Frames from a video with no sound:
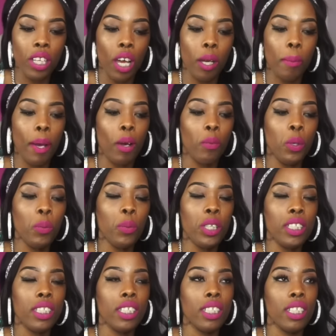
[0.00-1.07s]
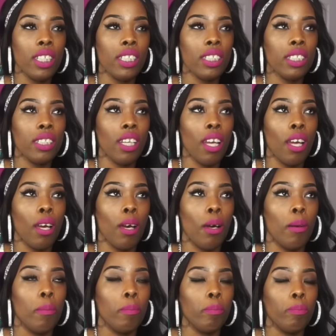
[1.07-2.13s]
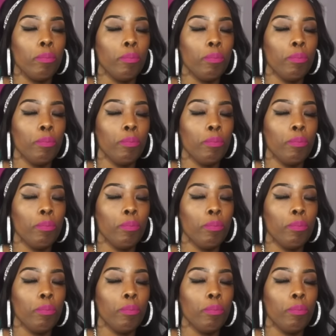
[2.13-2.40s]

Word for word: to talk about, we went to this um